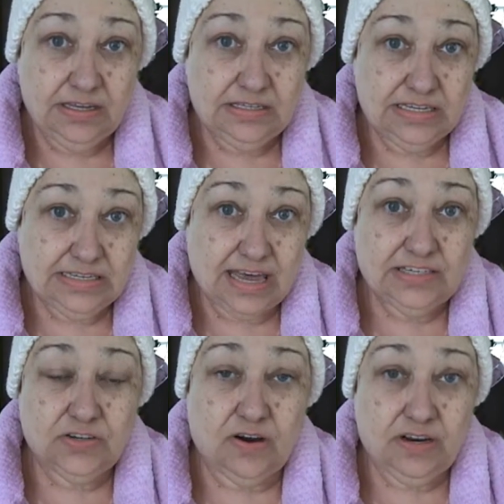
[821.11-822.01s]
since I
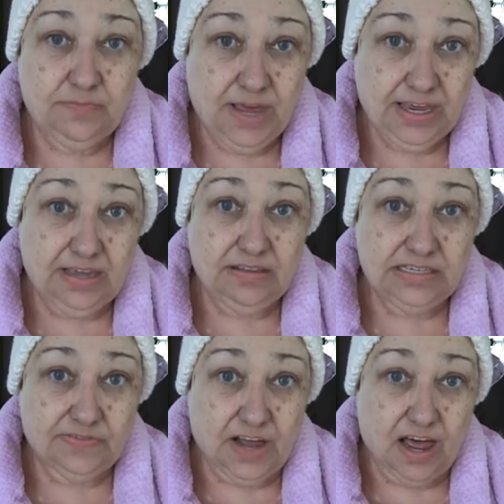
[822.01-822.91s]
started making
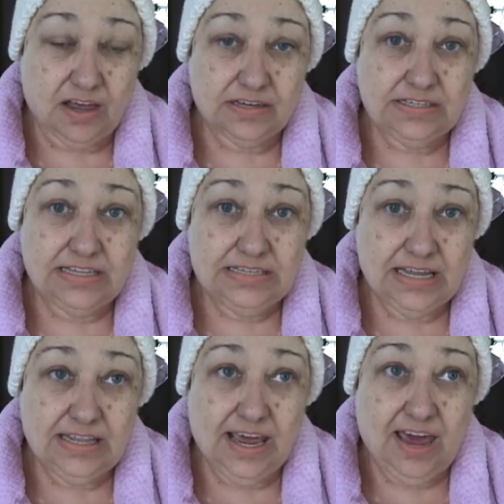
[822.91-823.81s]
these vlogs that
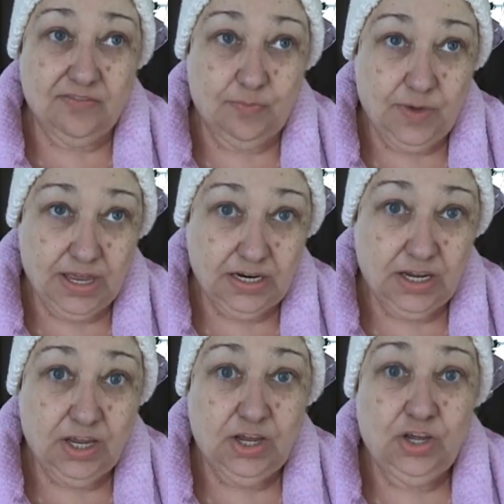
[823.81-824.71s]
said they have been